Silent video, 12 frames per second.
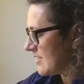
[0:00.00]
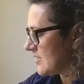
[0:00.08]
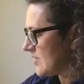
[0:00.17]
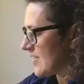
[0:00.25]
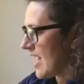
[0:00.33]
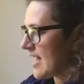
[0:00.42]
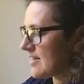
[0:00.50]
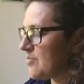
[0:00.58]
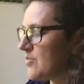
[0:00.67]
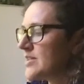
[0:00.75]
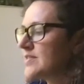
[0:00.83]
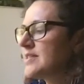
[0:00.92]
do that. The
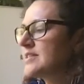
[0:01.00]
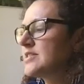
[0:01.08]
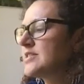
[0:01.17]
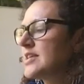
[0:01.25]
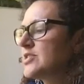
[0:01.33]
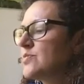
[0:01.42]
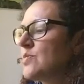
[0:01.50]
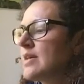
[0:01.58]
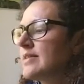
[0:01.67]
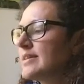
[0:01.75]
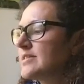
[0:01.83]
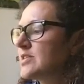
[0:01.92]
point of it is that you
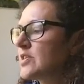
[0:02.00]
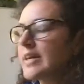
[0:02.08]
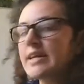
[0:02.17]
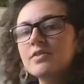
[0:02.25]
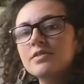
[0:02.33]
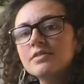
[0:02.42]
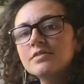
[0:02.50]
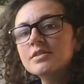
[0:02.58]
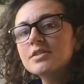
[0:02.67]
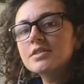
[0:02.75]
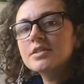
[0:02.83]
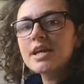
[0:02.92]
want these crinkles
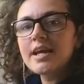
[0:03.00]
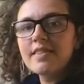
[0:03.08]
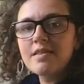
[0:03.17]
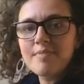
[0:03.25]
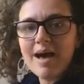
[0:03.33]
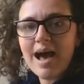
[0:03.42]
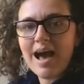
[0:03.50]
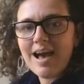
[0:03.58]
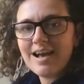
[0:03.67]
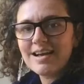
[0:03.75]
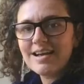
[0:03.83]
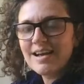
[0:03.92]
in the
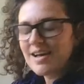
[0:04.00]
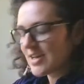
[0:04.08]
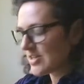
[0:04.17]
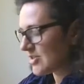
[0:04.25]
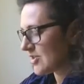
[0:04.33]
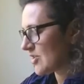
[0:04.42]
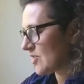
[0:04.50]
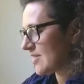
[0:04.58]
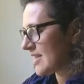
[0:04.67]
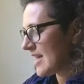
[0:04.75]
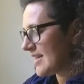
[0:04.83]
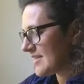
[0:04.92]
bag to
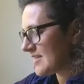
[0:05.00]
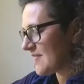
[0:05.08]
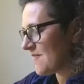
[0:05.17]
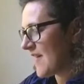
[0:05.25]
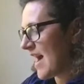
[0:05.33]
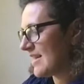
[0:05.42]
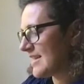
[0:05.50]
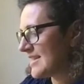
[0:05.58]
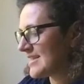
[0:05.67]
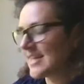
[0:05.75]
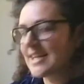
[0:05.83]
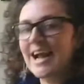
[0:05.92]
create
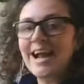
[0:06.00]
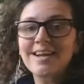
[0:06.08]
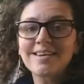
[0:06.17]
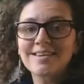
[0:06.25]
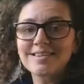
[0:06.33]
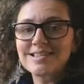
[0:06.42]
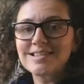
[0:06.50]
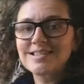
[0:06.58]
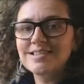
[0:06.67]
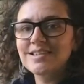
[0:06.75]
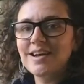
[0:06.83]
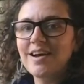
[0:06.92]
valleys and
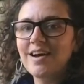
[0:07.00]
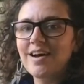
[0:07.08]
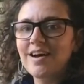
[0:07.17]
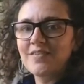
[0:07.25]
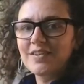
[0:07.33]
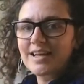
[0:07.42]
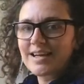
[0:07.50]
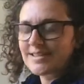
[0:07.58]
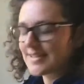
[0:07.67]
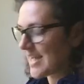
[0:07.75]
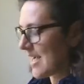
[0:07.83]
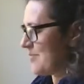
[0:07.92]
canyons of a
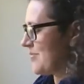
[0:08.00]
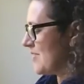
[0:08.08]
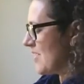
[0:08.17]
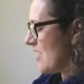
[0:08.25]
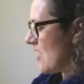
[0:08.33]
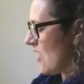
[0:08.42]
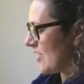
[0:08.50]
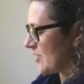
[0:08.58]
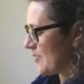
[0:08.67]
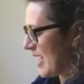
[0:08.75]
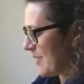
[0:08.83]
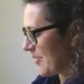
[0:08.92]
landscape on
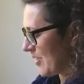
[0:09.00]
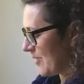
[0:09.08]
your paper.